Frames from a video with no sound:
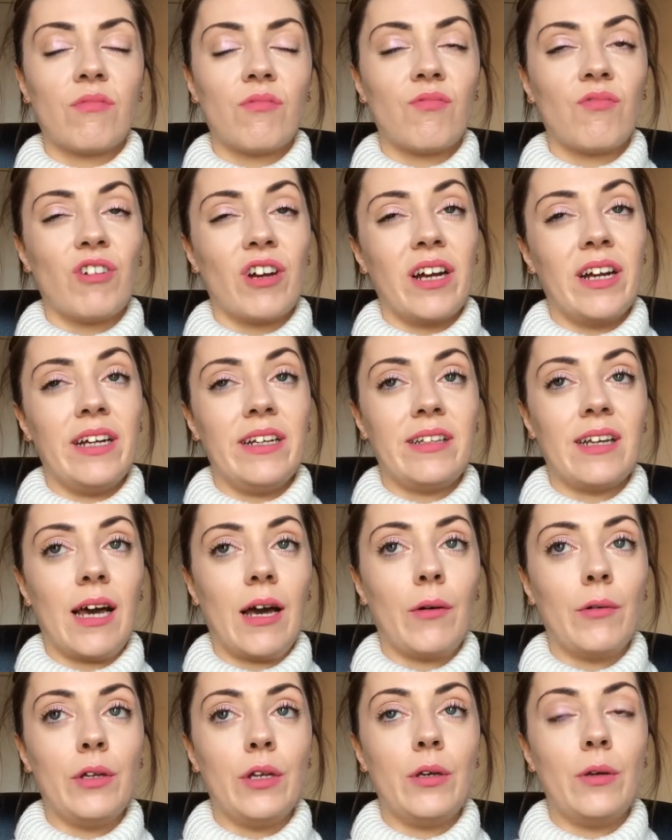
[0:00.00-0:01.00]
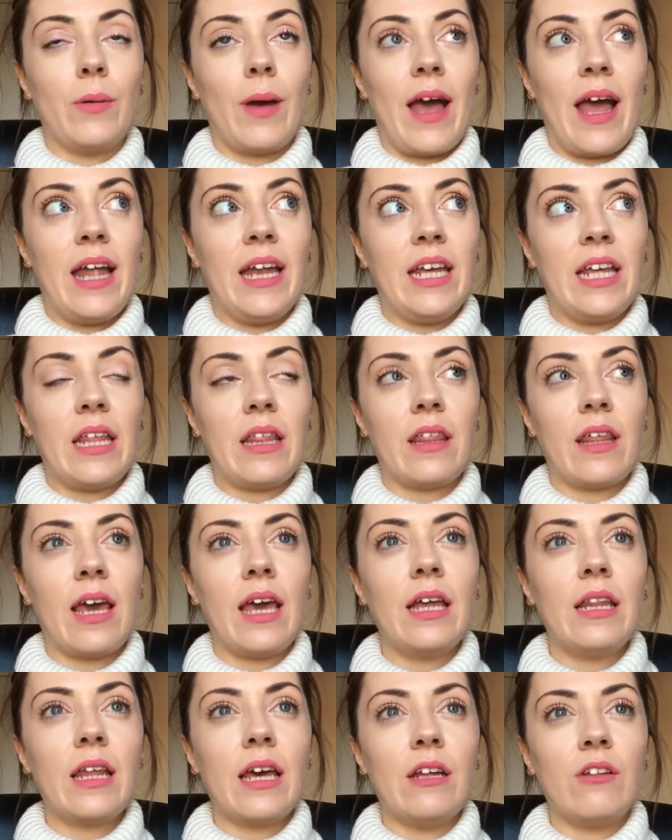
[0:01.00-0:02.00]
really tell you
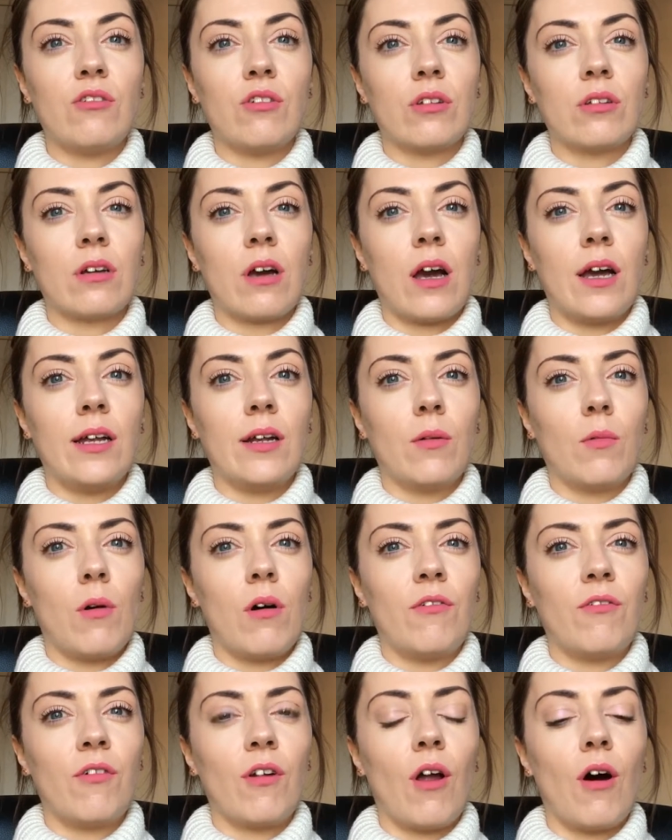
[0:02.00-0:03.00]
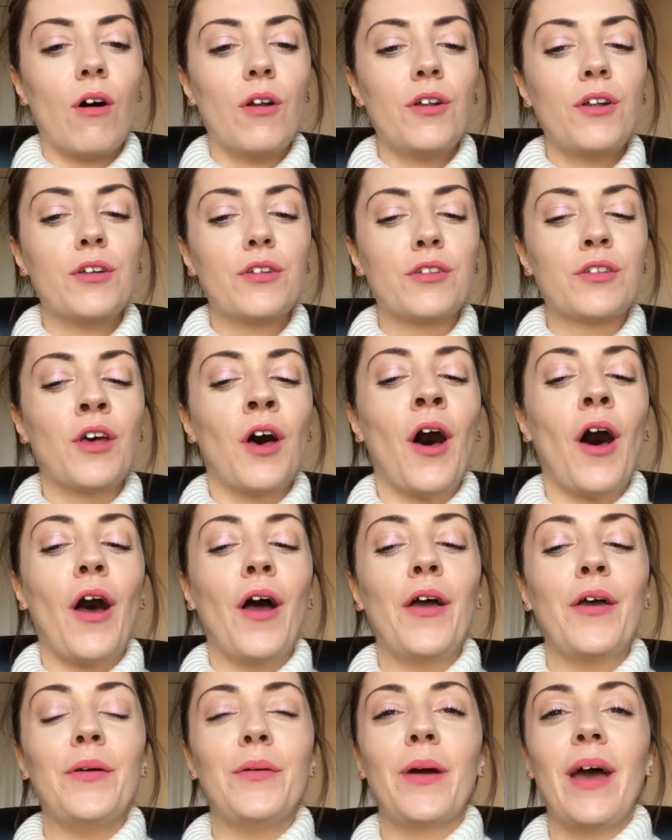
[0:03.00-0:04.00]
anything, they just kind of waffle on. So
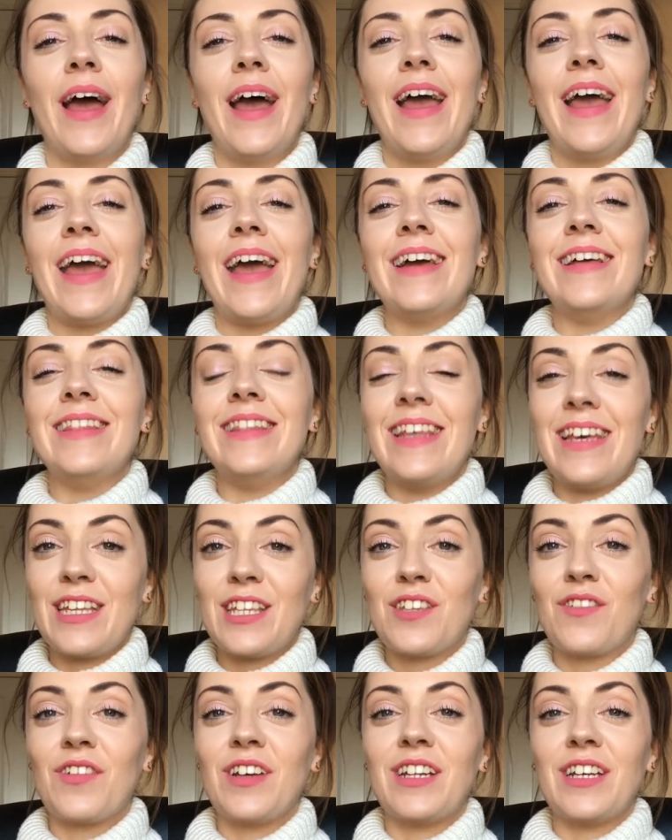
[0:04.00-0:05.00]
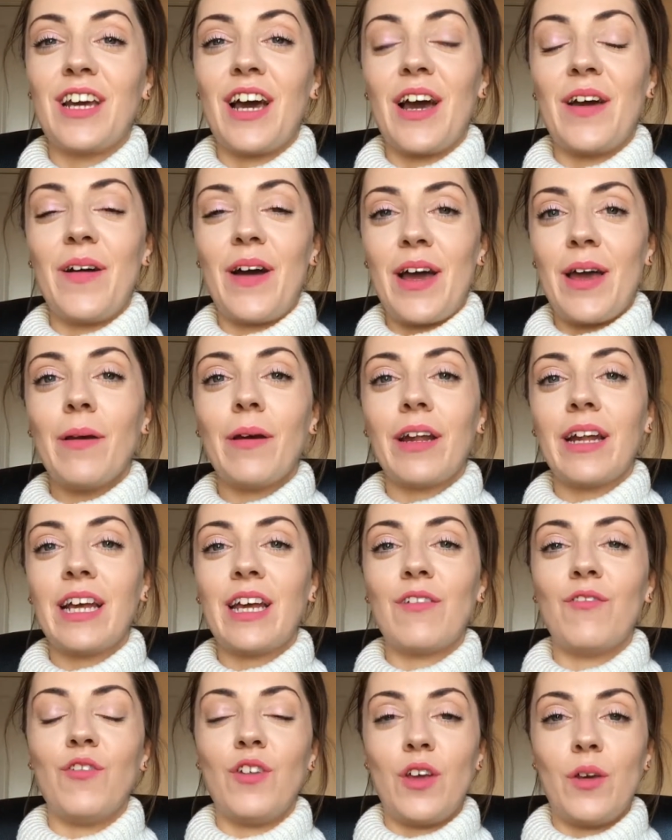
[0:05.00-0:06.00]
in this video I am going to
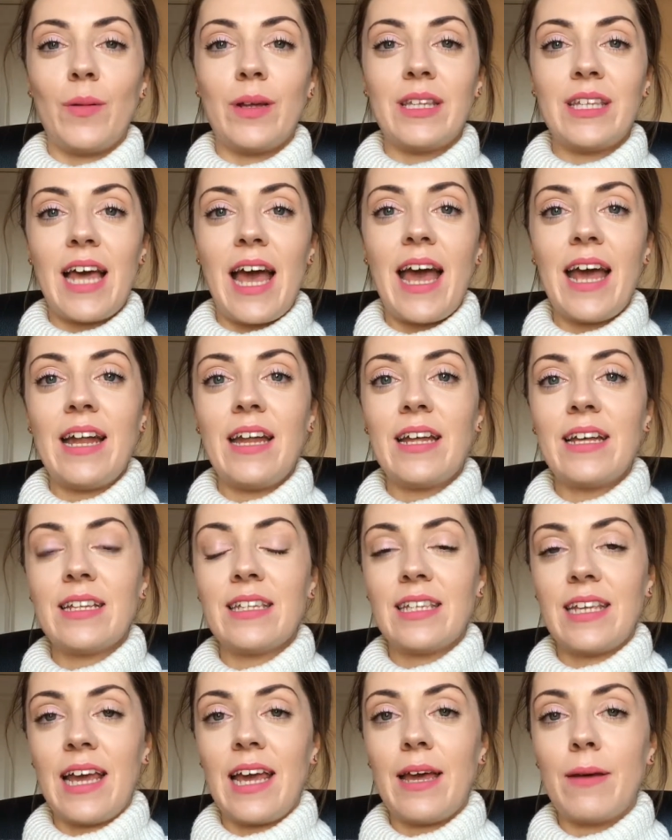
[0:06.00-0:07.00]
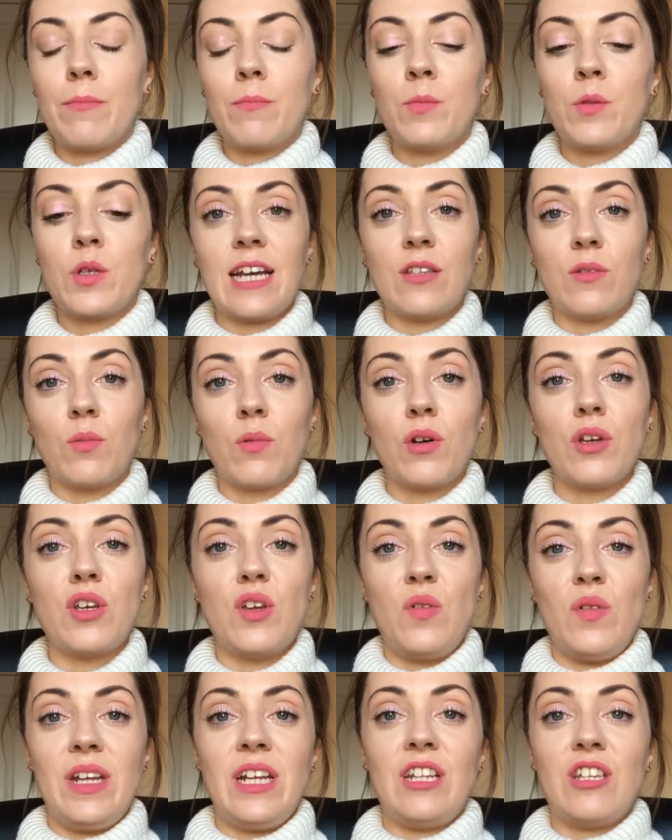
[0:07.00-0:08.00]
give you 10 tips. It's what
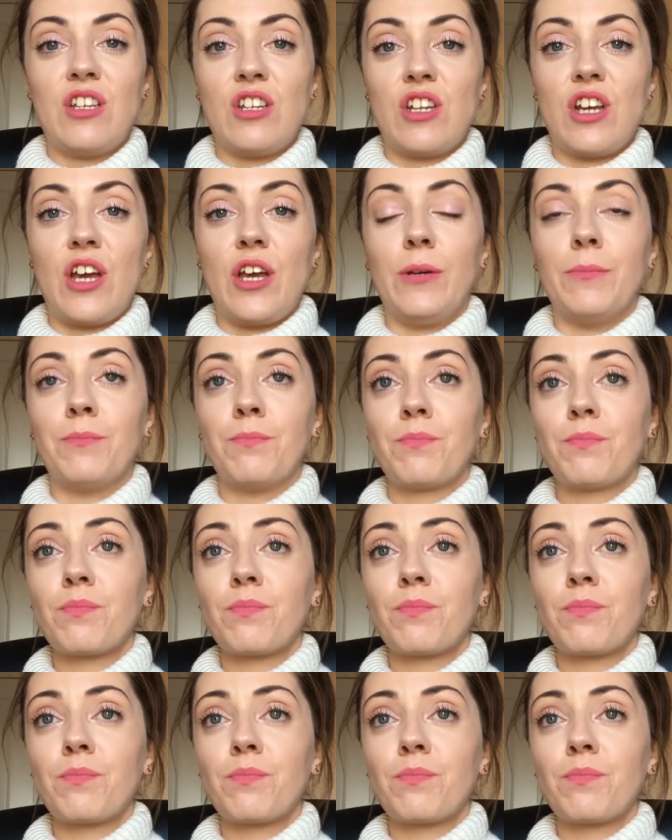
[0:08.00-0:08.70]
you need to do